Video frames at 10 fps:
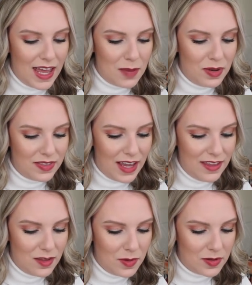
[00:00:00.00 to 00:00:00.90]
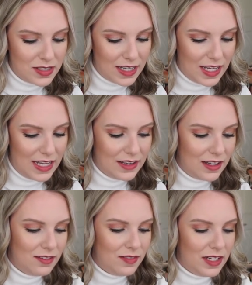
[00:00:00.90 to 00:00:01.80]
I put that in the most like
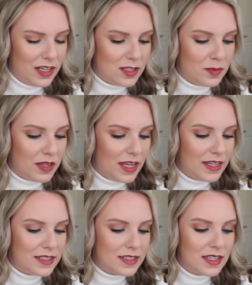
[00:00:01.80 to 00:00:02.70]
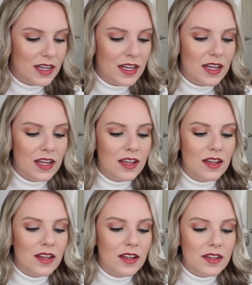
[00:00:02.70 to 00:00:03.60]
inconvenient place.
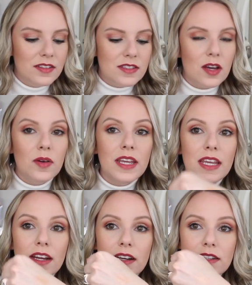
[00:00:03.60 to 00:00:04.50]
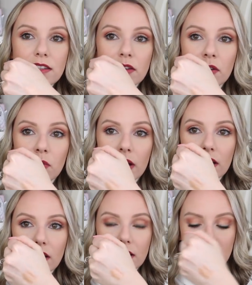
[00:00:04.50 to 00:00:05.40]
So here's what
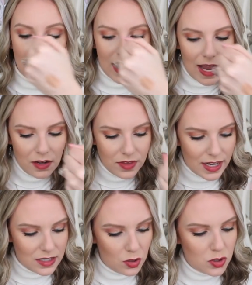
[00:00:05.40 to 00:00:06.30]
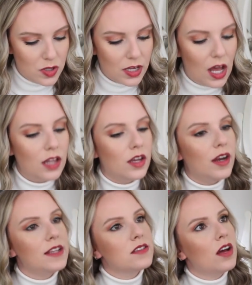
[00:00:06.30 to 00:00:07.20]
it looks like. I don't think I told you the color.
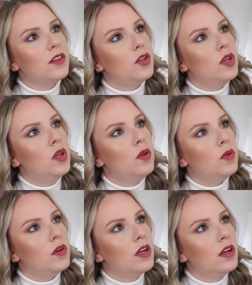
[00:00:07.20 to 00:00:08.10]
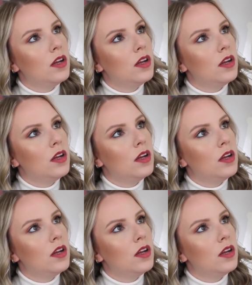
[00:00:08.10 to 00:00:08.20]
It's called Nude.